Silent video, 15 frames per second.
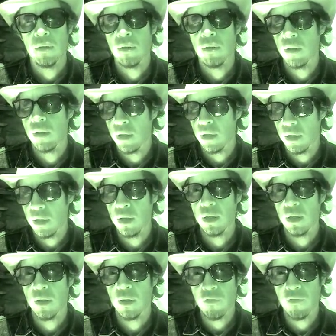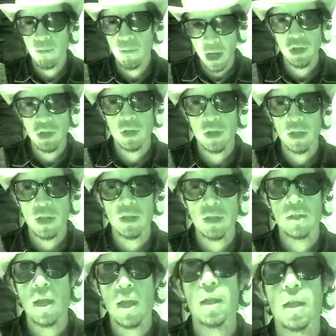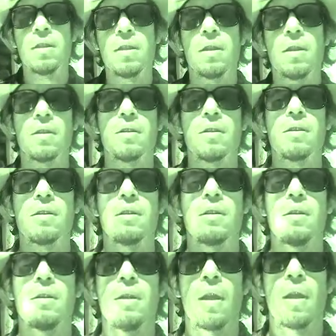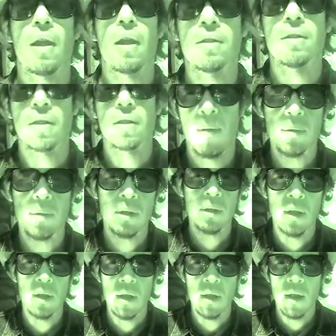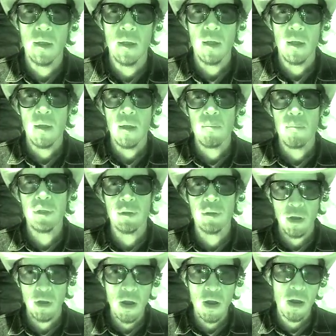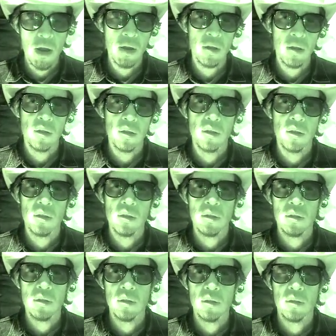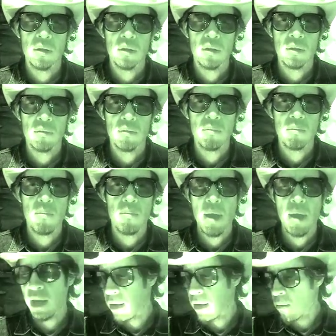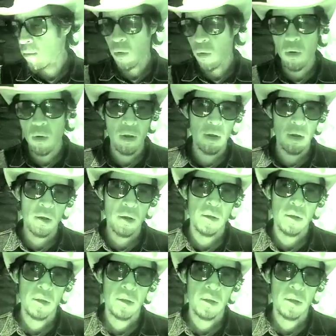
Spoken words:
The information that the scientists accept. But there are many more